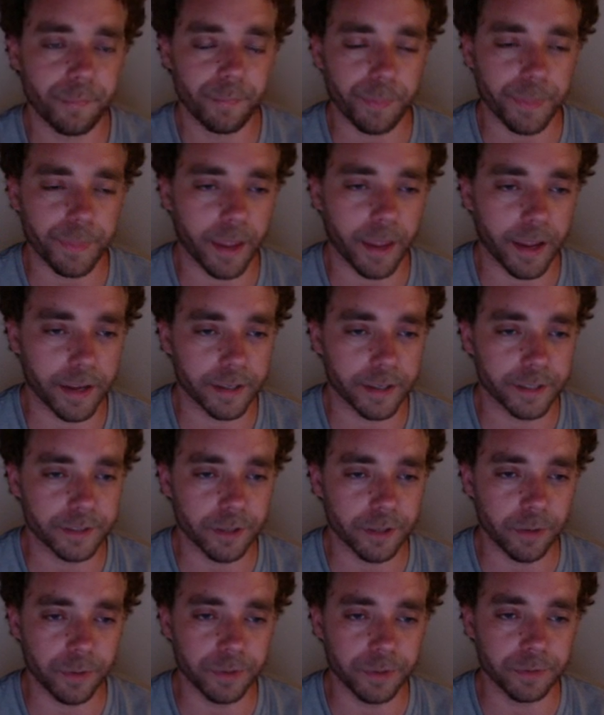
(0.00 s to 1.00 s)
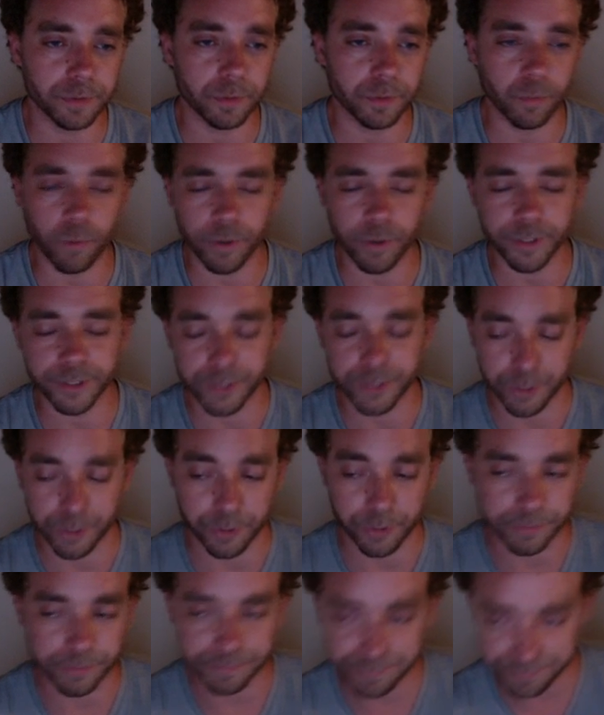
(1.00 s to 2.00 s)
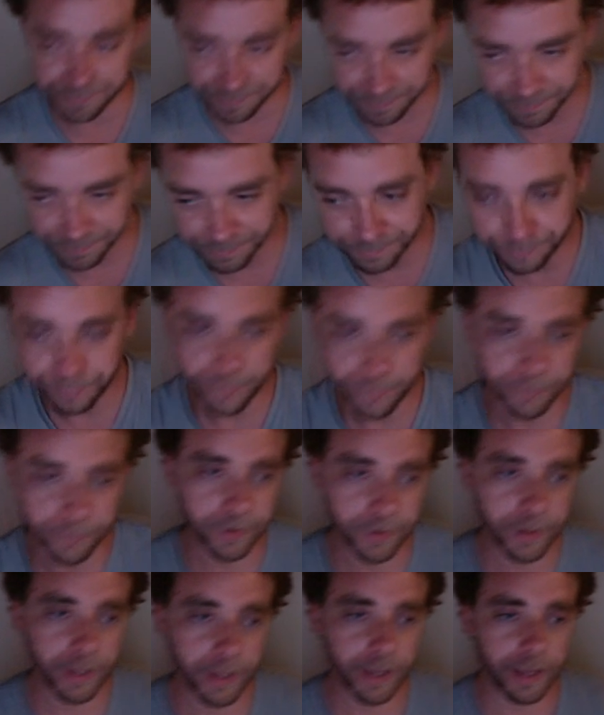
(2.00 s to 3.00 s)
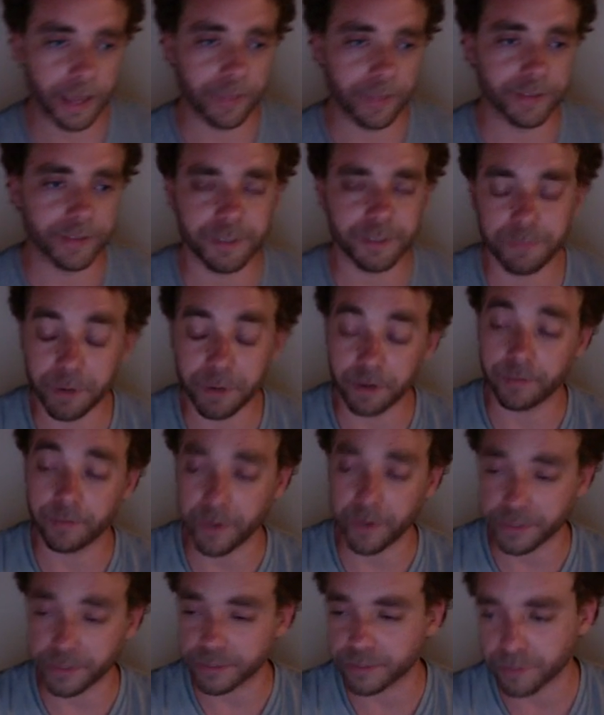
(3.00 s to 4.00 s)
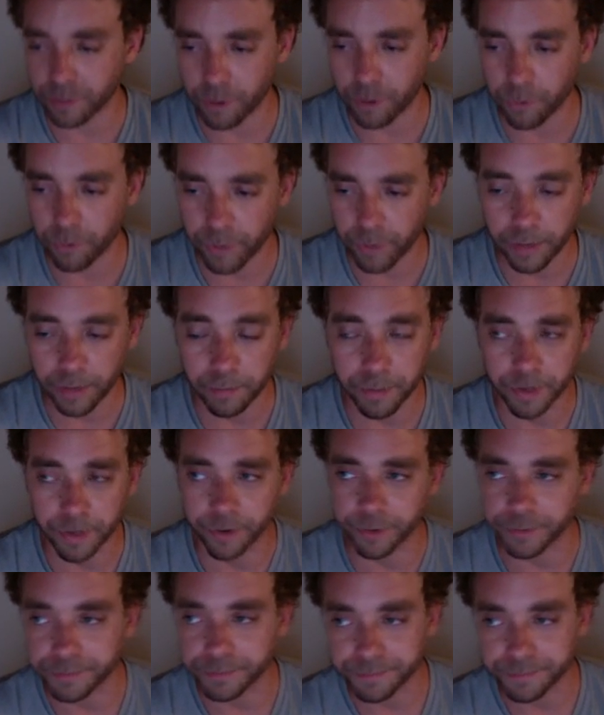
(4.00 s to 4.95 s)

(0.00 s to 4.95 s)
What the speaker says: And it's 1-2. And this has been a very slow game, Peter.